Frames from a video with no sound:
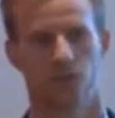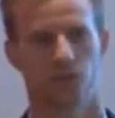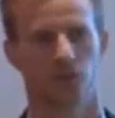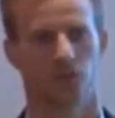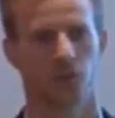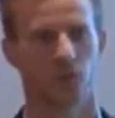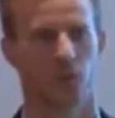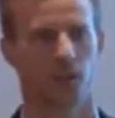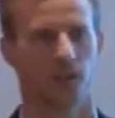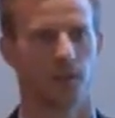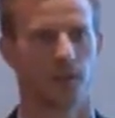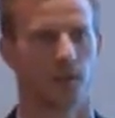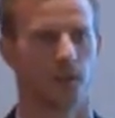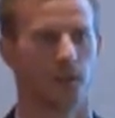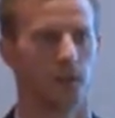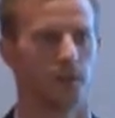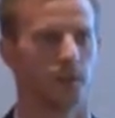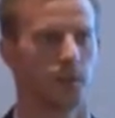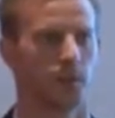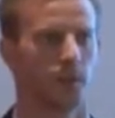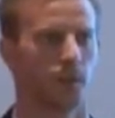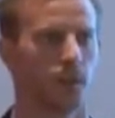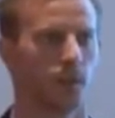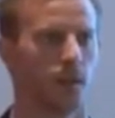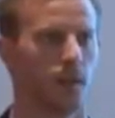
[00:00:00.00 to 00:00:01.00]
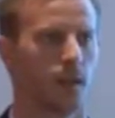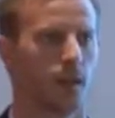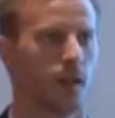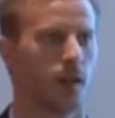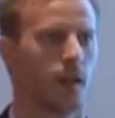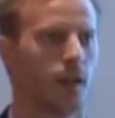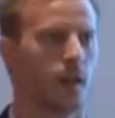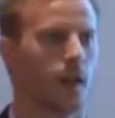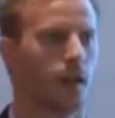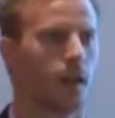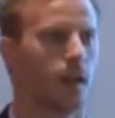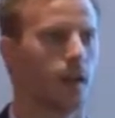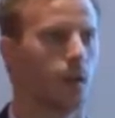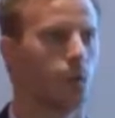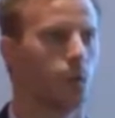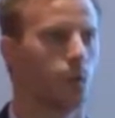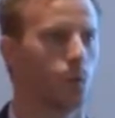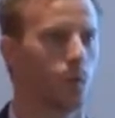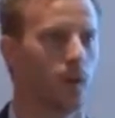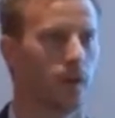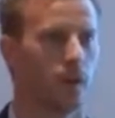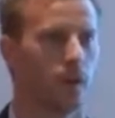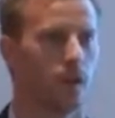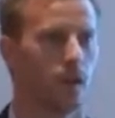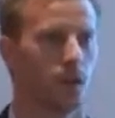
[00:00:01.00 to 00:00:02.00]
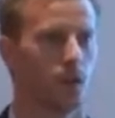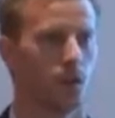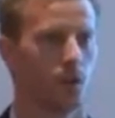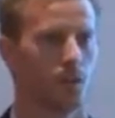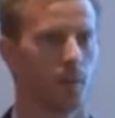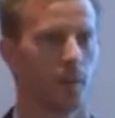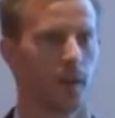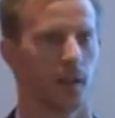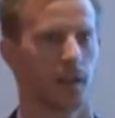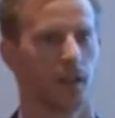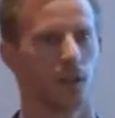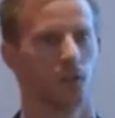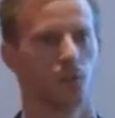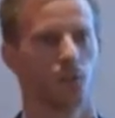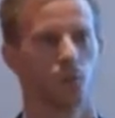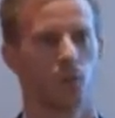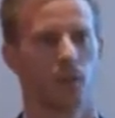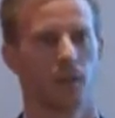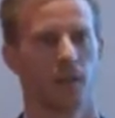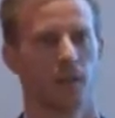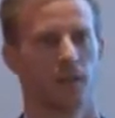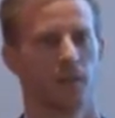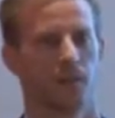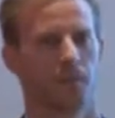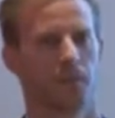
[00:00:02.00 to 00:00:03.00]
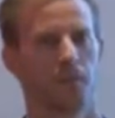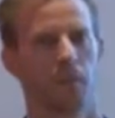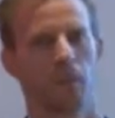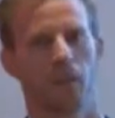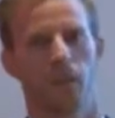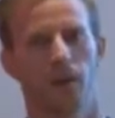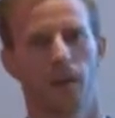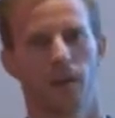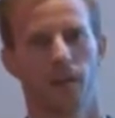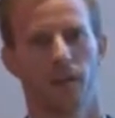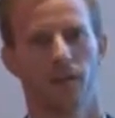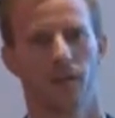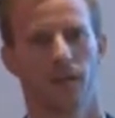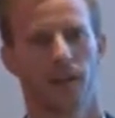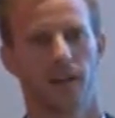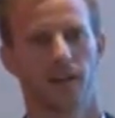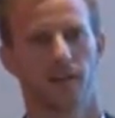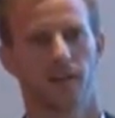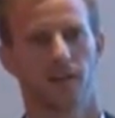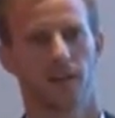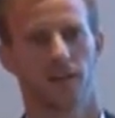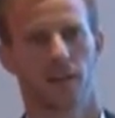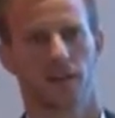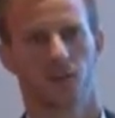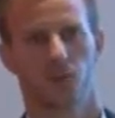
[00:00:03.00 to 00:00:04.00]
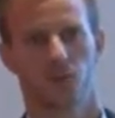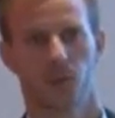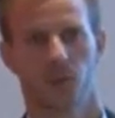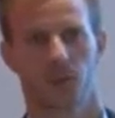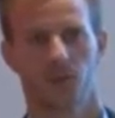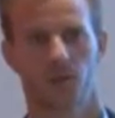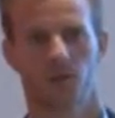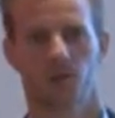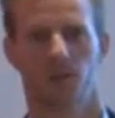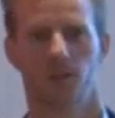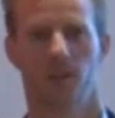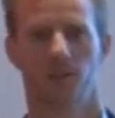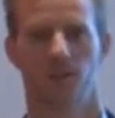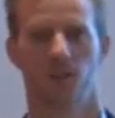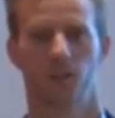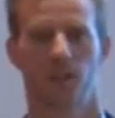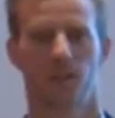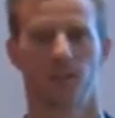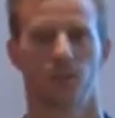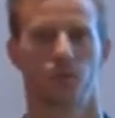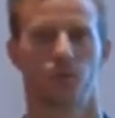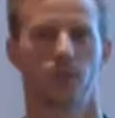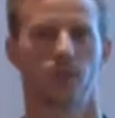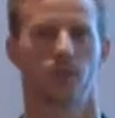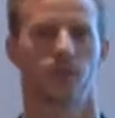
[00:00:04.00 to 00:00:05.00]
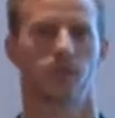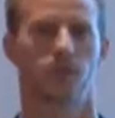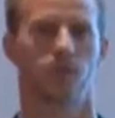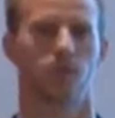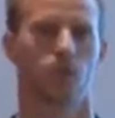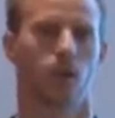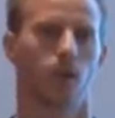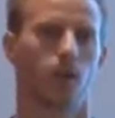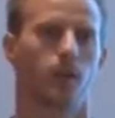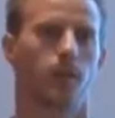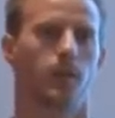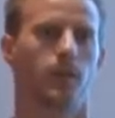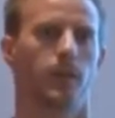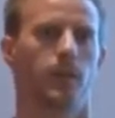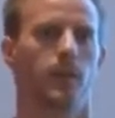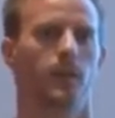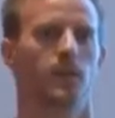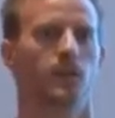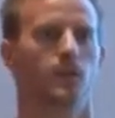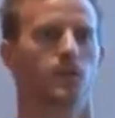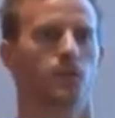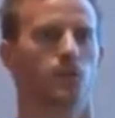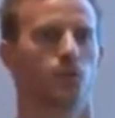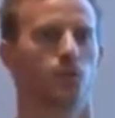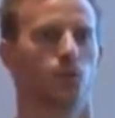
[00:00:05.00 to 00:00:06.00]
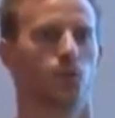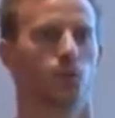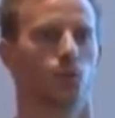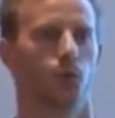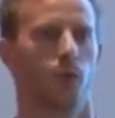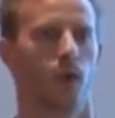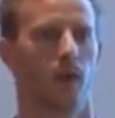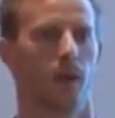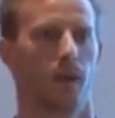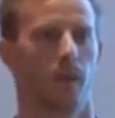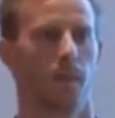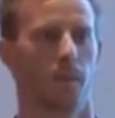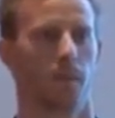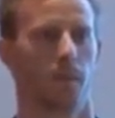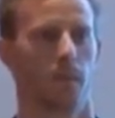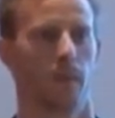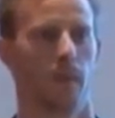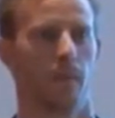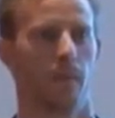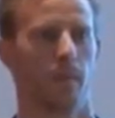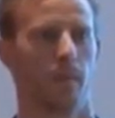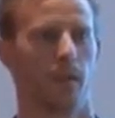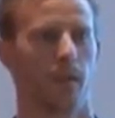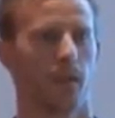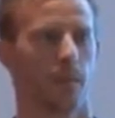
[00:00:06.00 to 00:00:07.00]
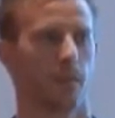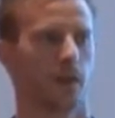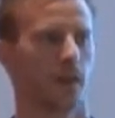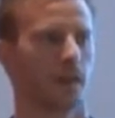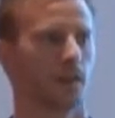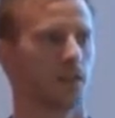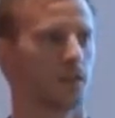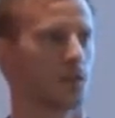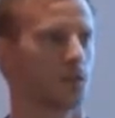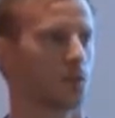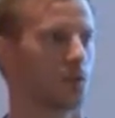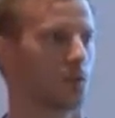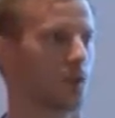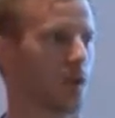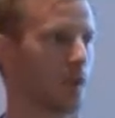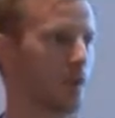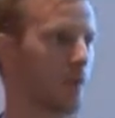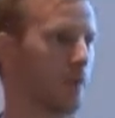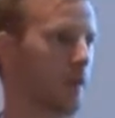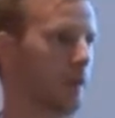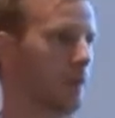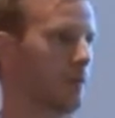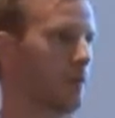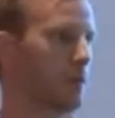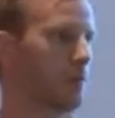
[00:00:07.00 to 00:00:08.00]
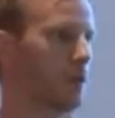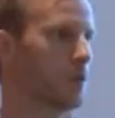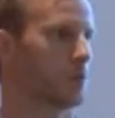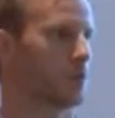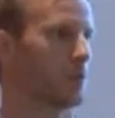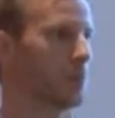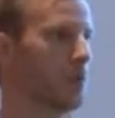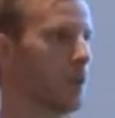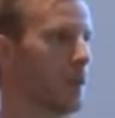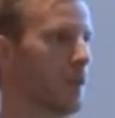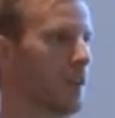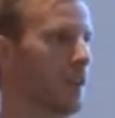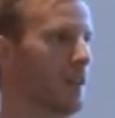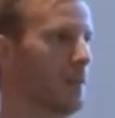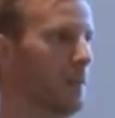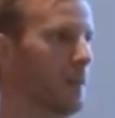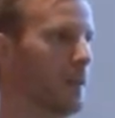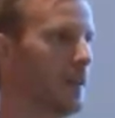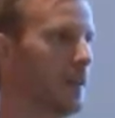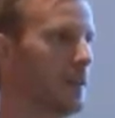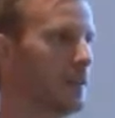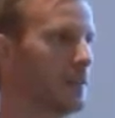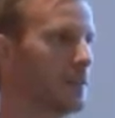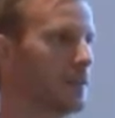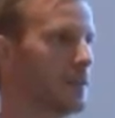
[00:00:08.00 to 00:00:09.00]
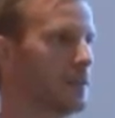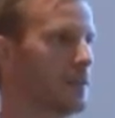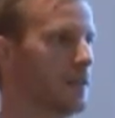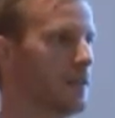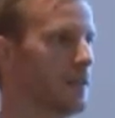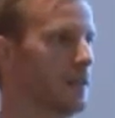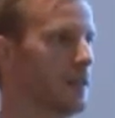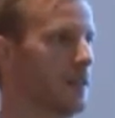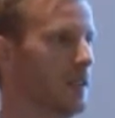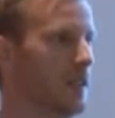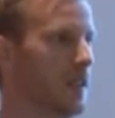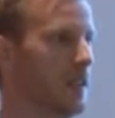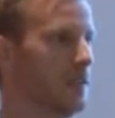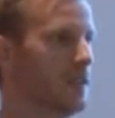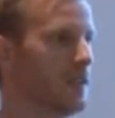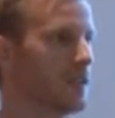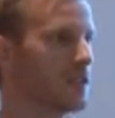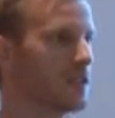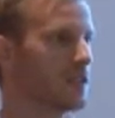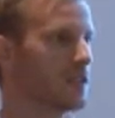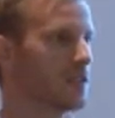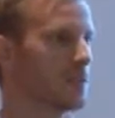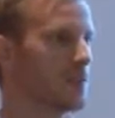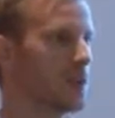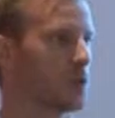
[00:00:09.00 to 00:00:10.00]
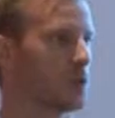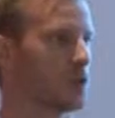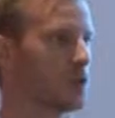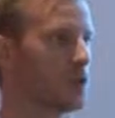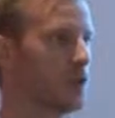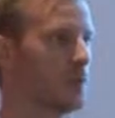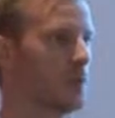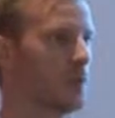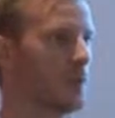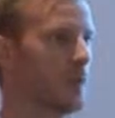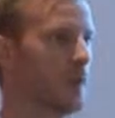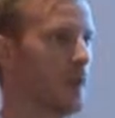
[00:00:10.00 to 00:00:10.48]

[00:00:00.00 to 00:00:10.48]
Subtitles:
strategy. Within Lundbeck, we believe that Treasury's job is to minimize or even if possible eliminate the FX exposure.